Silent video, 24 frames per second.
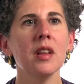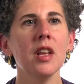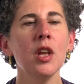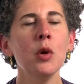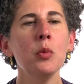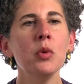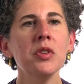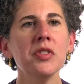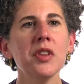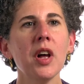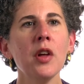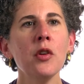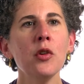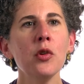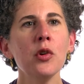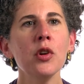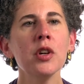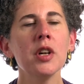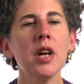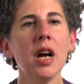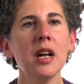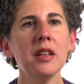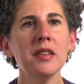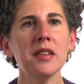It was under
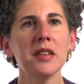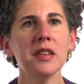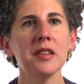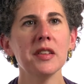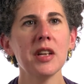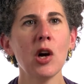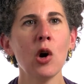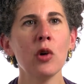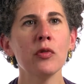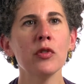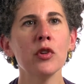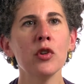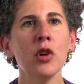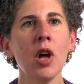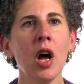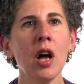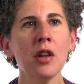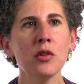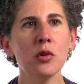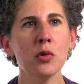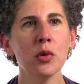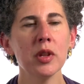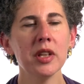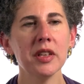Augustus, however,
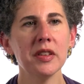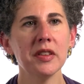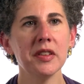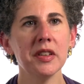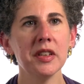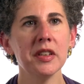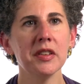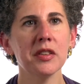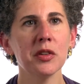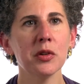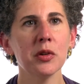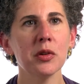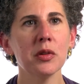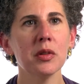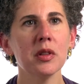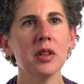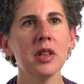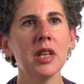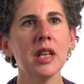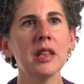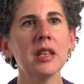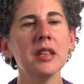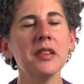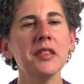not Julius Caesar,
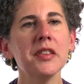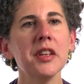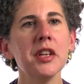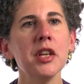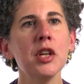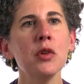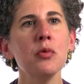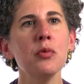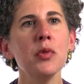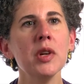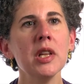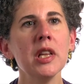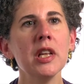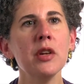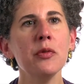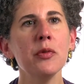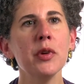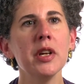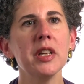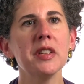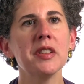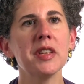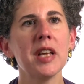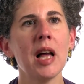that the city really
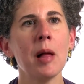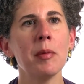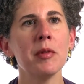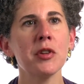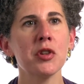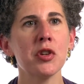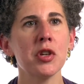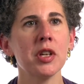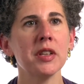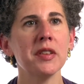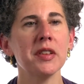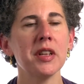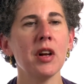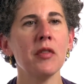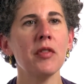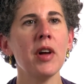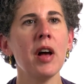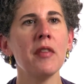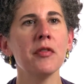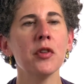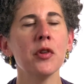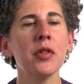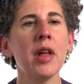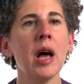reestablished itself
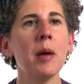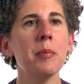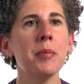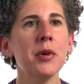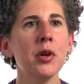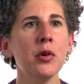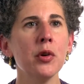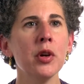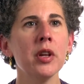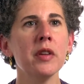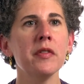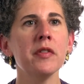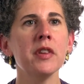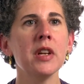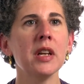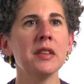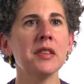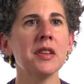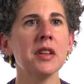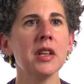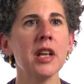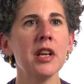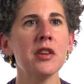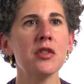after that period of
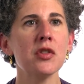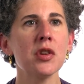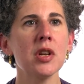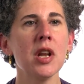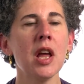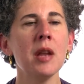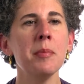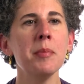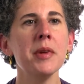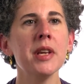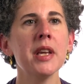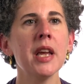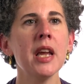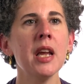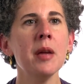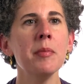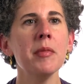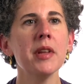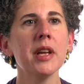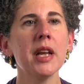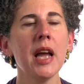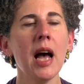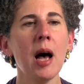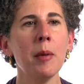desolation and
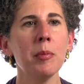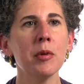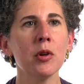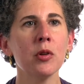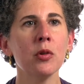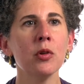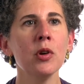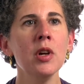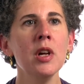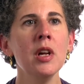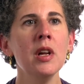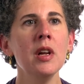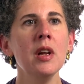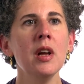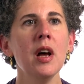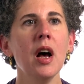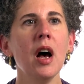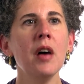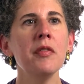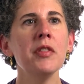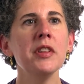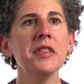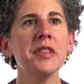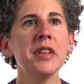became the capital
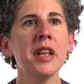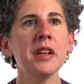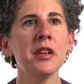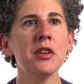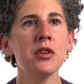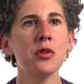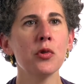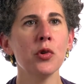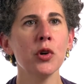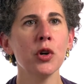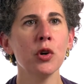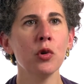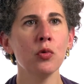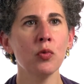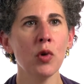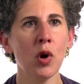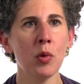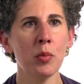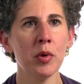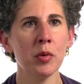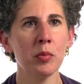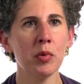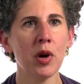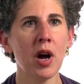of the senatorial
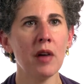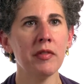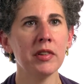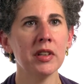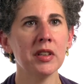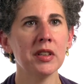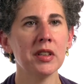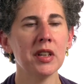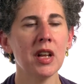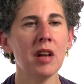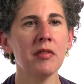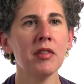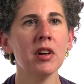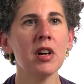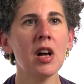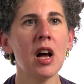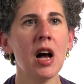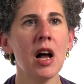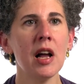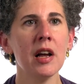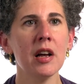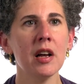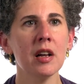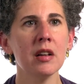Roman province of
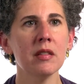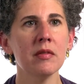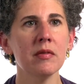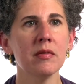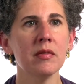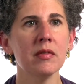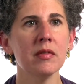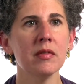Achaia.